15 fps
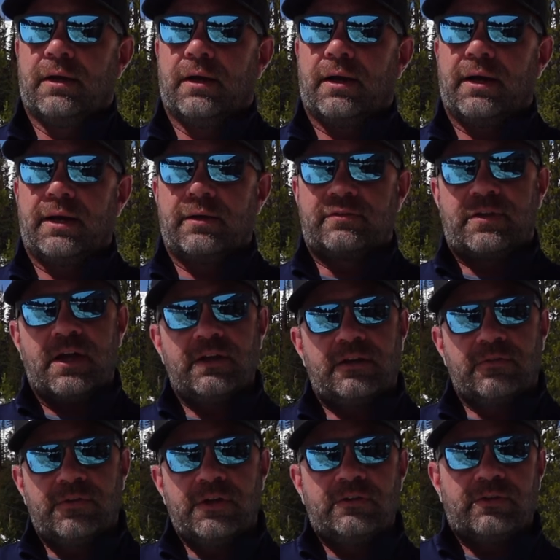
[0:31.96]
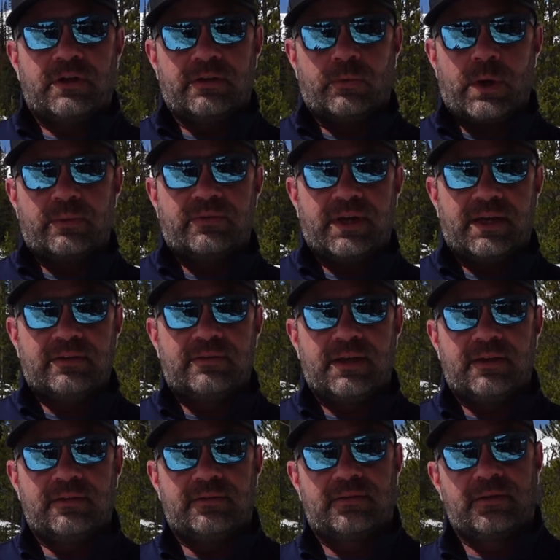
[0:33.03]
Uh, I was kind of confused on the website. It
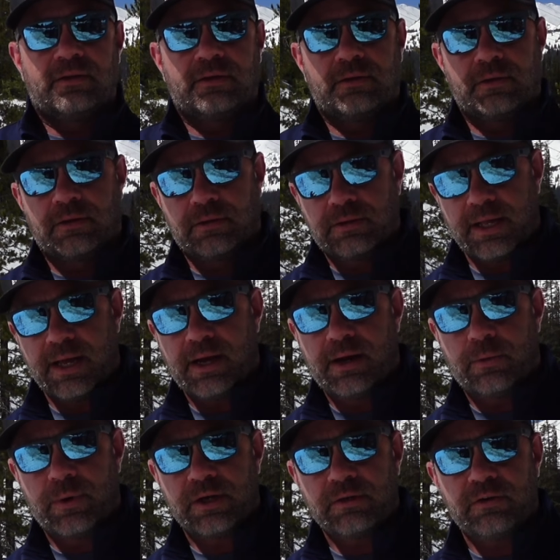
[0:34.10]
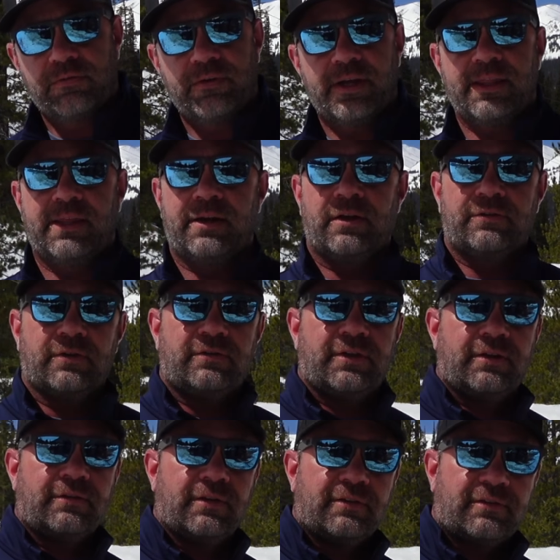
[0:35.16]
says uh, regular fit and then also
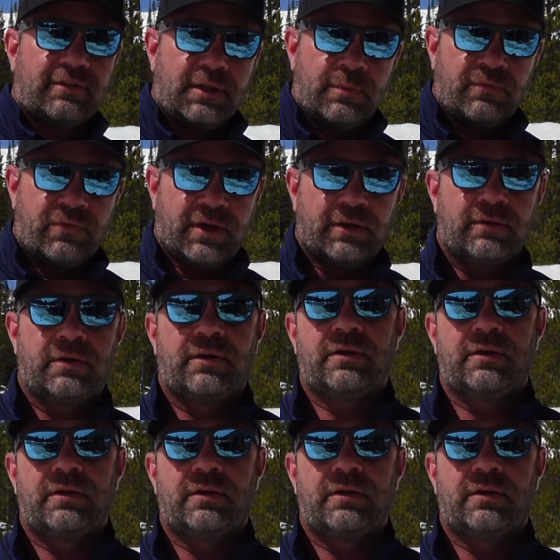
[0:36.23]
says slim fit.